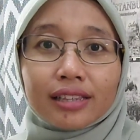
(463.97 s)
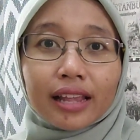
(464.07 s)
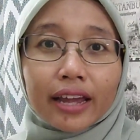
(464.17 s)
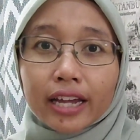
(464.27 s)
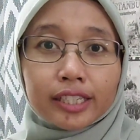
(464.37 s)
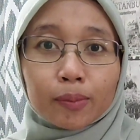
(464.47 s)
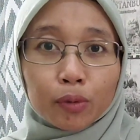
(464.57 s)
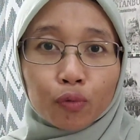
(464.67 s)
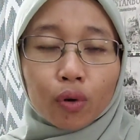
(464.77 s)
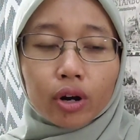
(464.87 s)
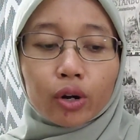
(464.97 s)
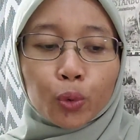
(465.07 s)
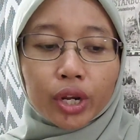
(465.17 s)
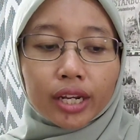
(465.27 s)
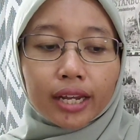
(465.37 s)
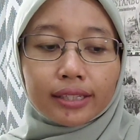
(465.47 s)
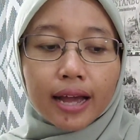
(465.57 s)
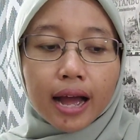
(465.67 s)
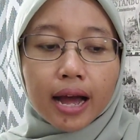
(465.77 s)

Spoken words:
Like I said before, we need